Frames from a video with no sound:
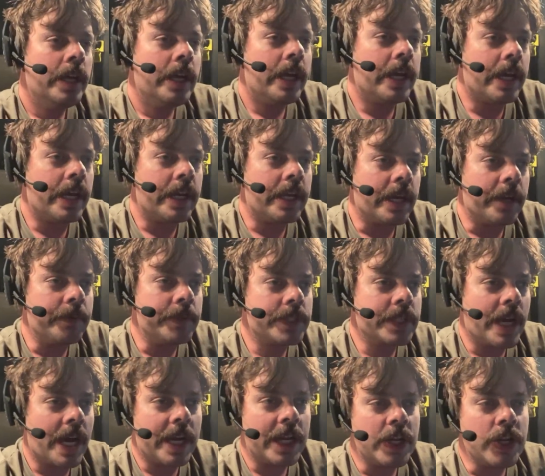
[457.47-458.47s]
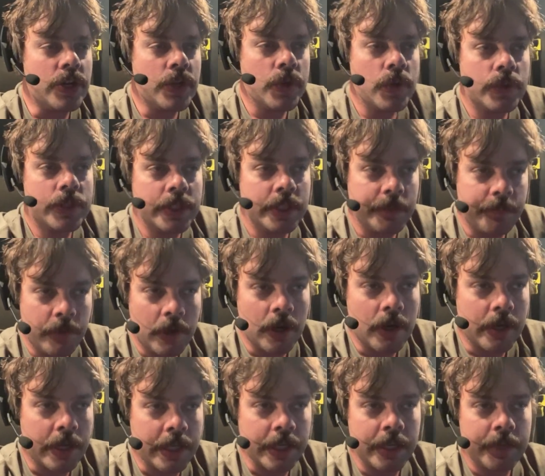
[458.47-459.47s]
And I was kind of new to the
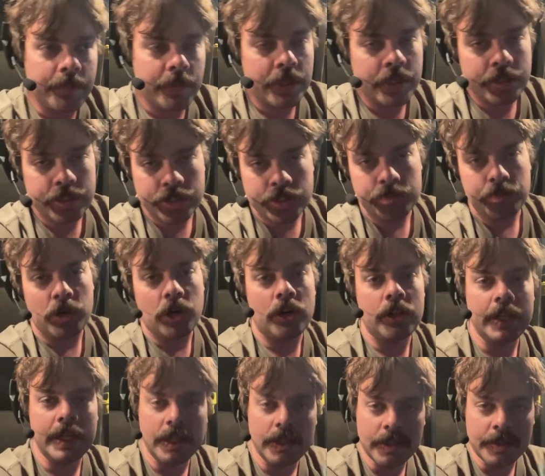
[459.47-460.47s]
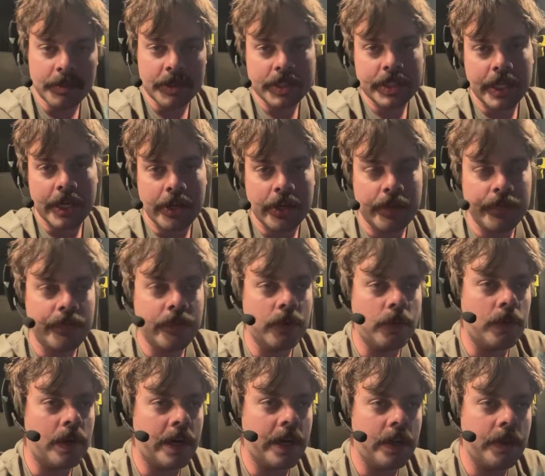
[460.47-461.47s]
party. I'd been a small L libertarian for a
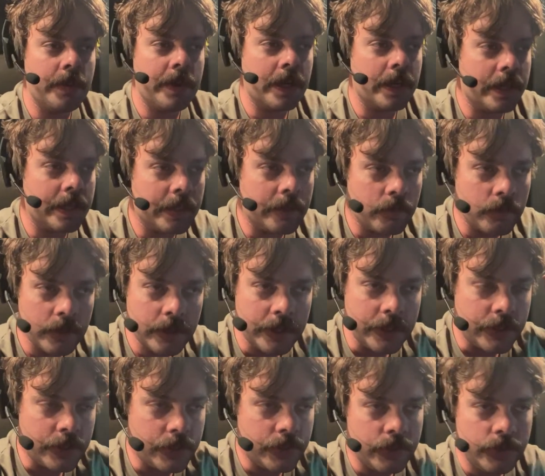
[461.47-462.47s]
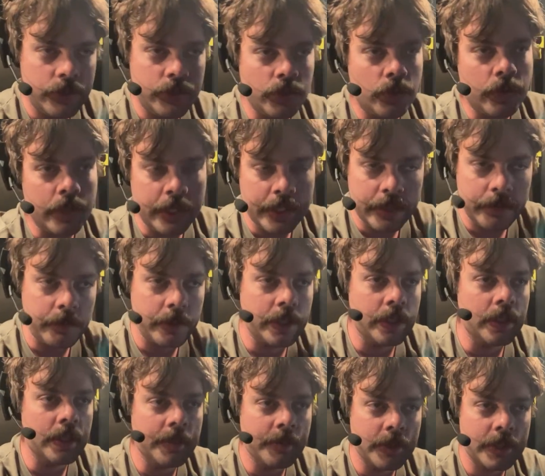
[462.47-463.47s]
while, but I didn't really join in with the
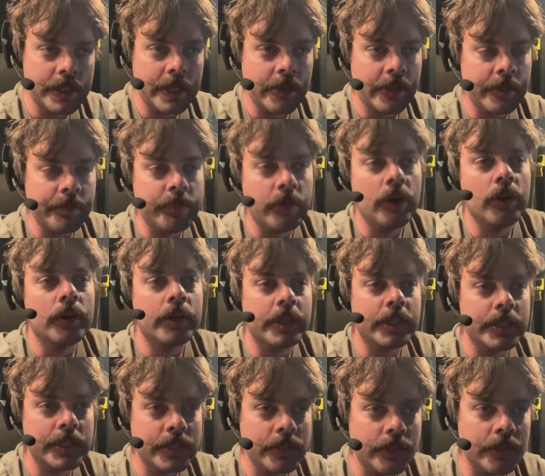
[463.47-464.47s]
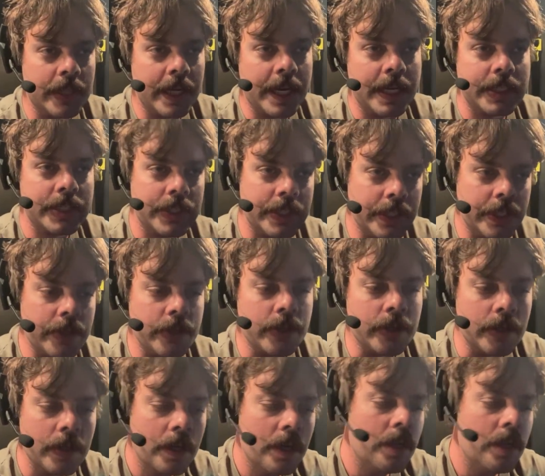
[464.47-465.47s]
Libertarian Party until last year.